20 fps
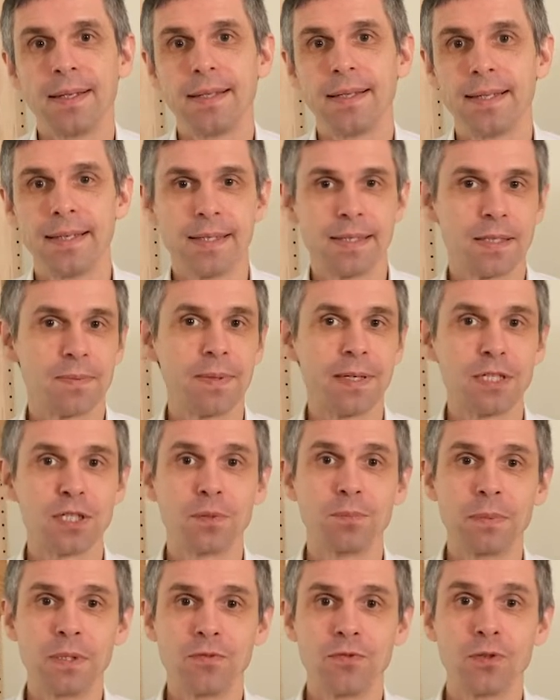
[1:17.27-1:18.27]
As
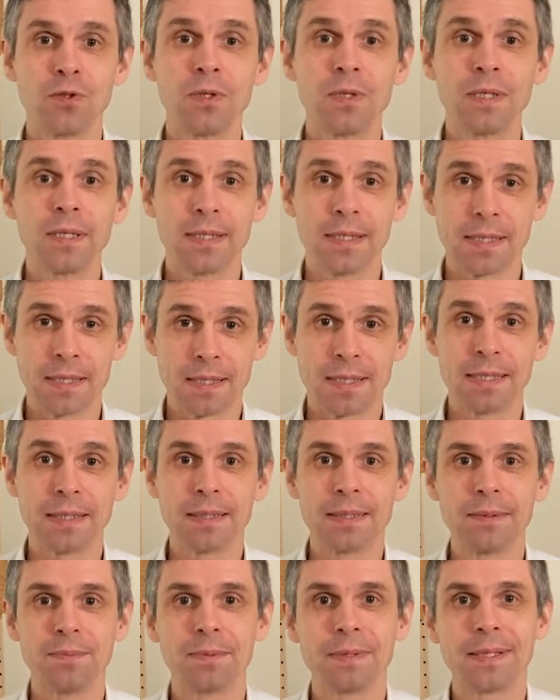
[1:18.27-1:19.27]
mentioned before, a
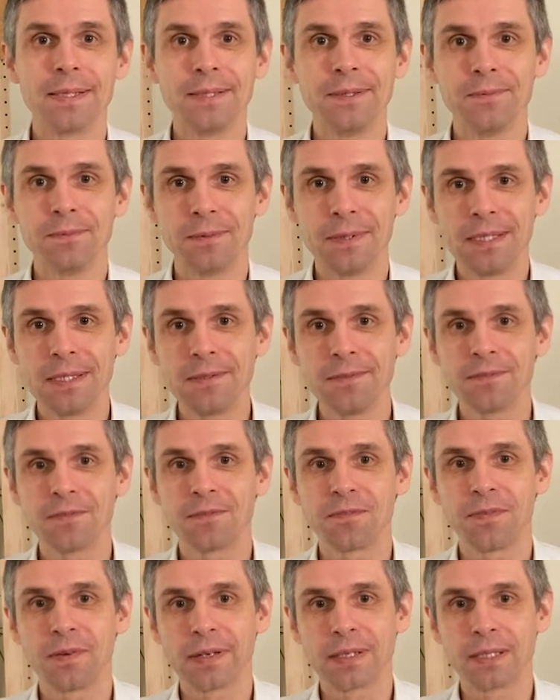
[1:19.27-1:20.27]
single plane wave
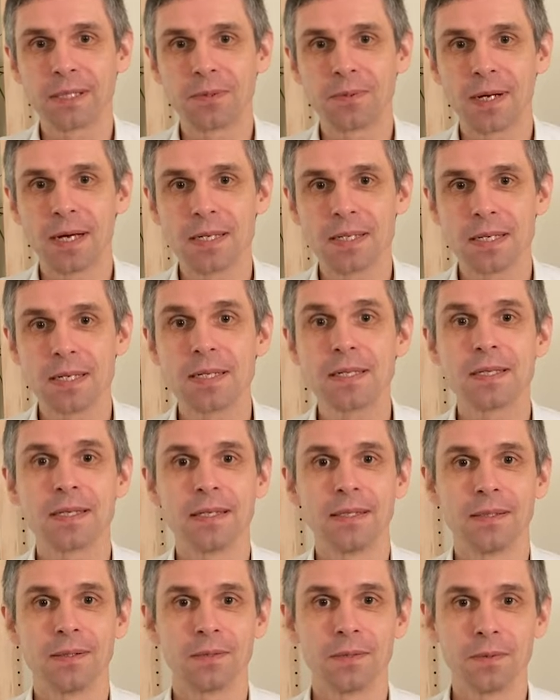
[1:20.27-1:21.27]
factorizes
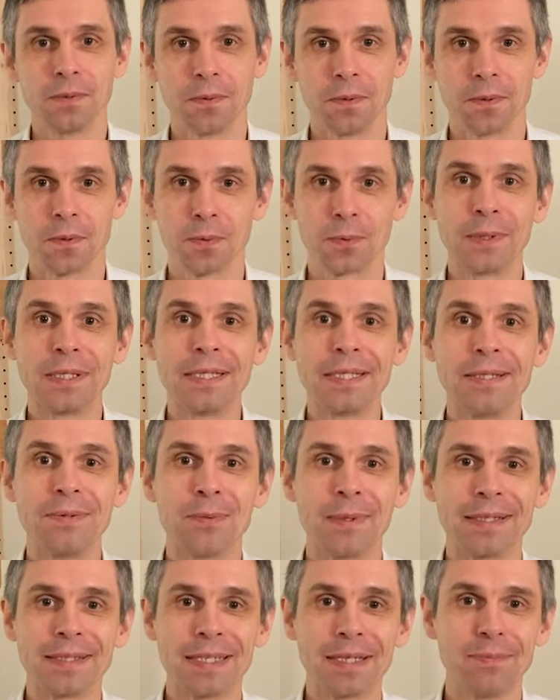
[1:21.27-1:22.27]
into three
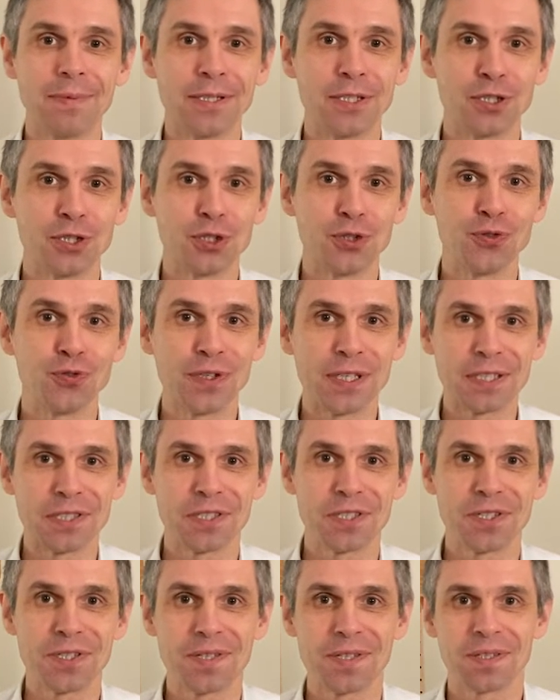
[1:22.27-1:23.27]
one-dimensional
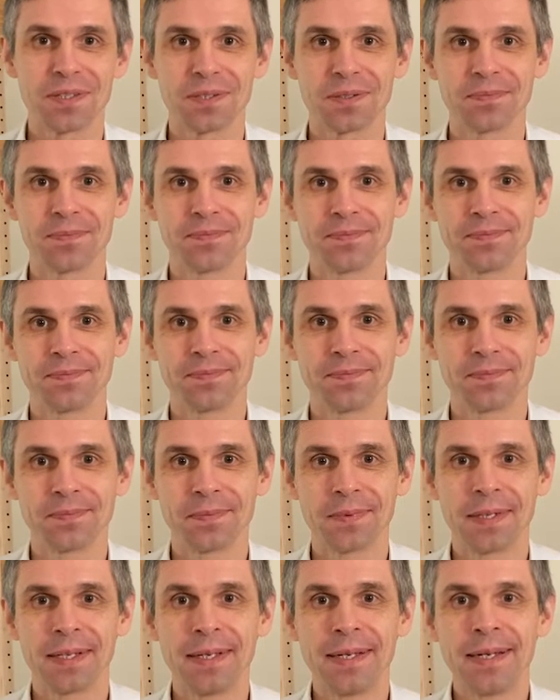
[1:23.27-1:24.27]
functions.
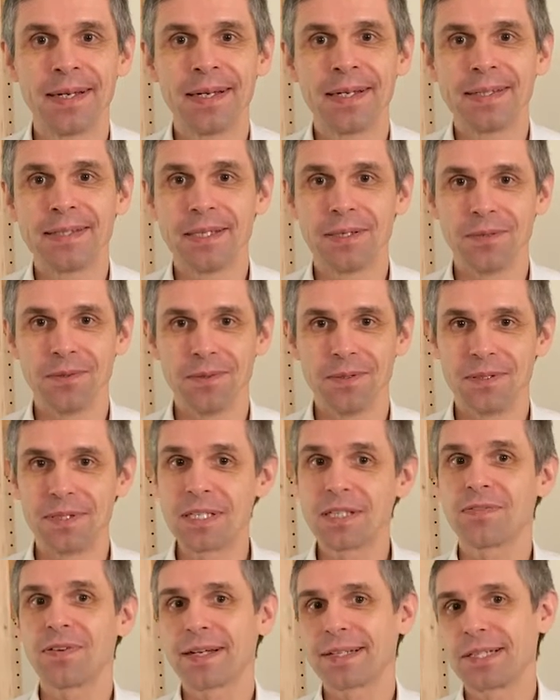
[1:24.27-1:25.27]
Now
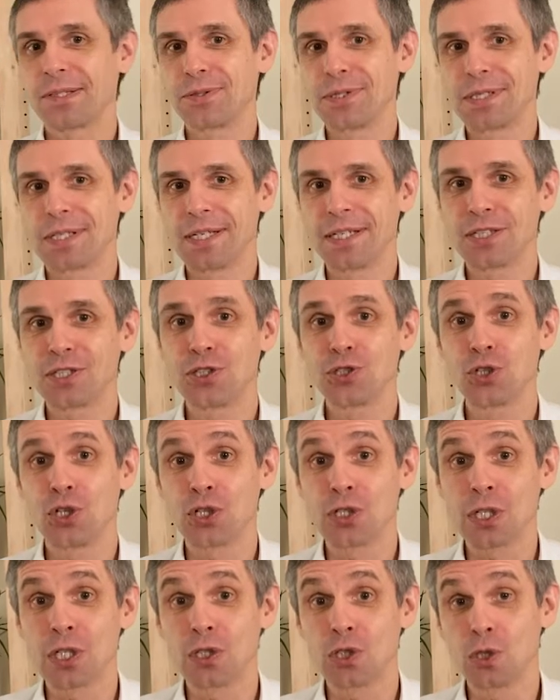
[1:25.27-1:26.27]
this factorization
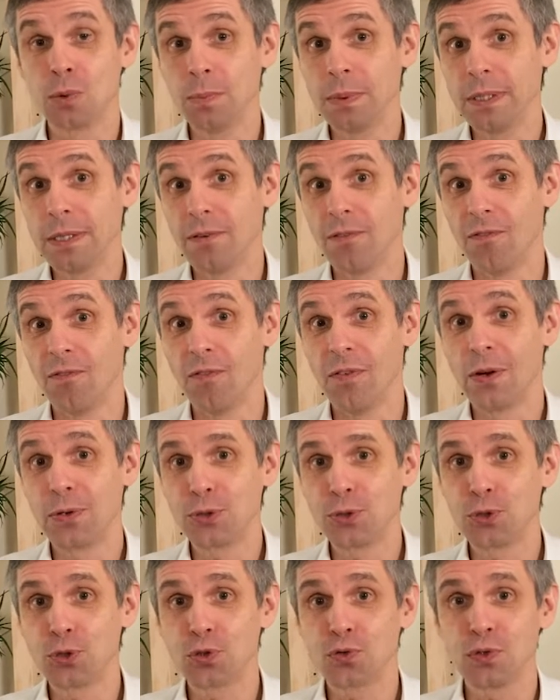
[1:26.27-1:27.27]
turns out to be a very
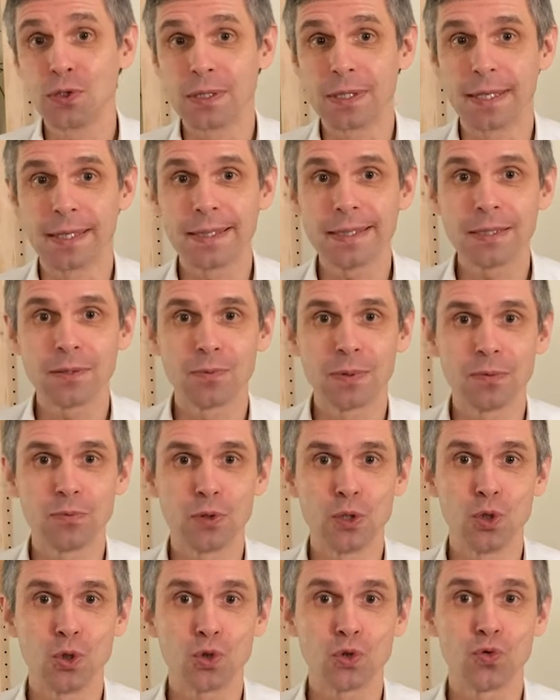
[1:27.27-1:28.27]
useful guide when
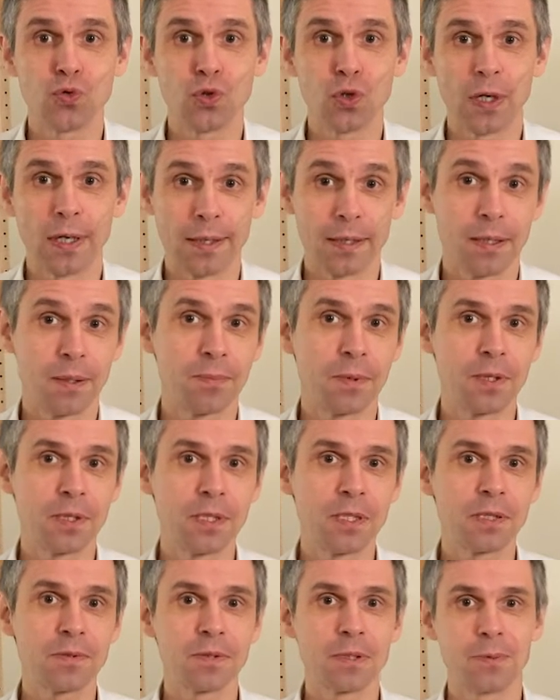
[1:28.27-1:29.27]
we look for other
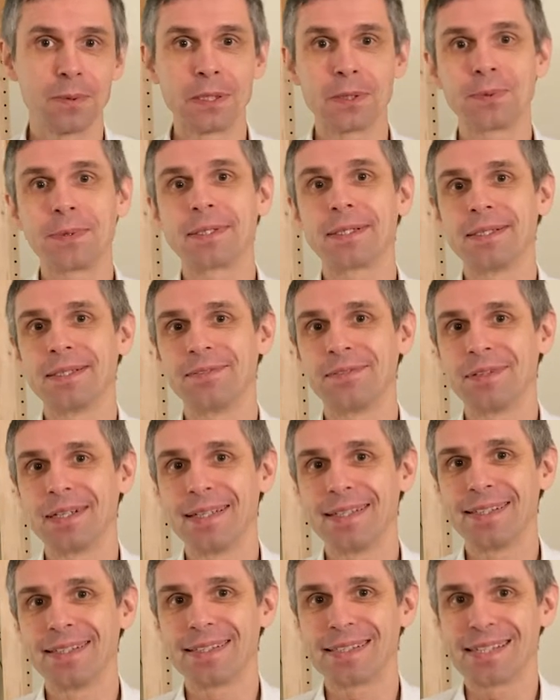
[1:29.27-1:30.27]
models for which we can
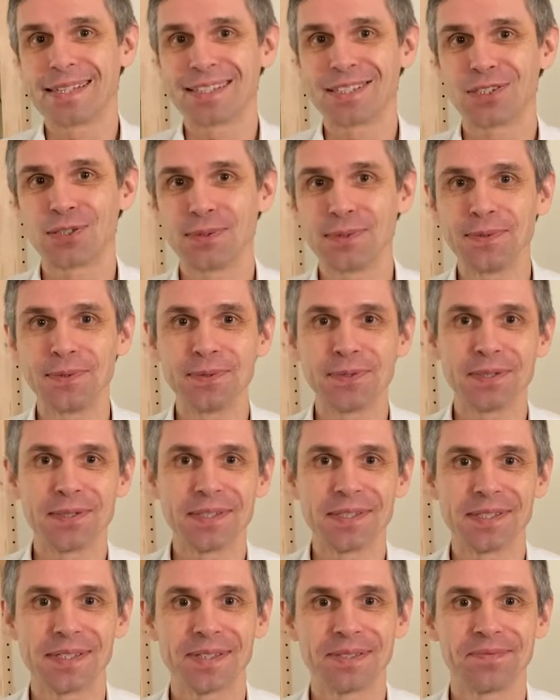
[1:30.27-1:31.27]
find exact
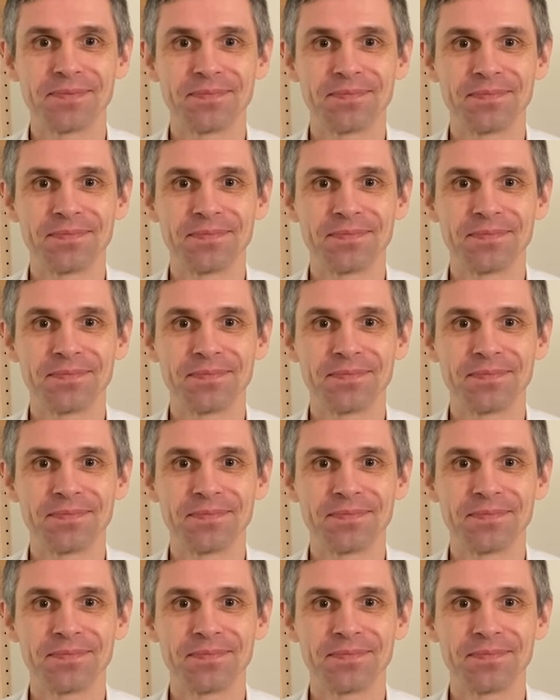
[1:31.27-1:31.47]
solutions.